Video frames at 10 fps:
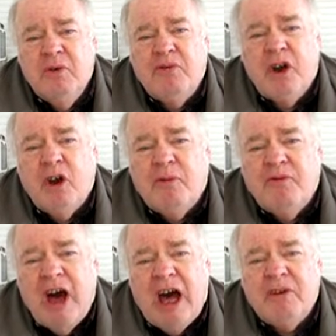Ferrel
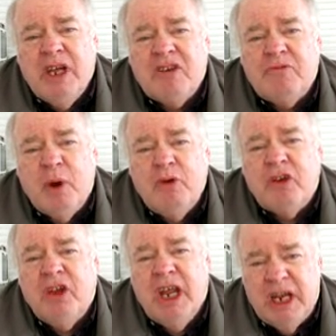filed his
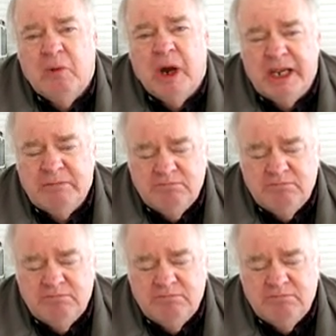motion anyway.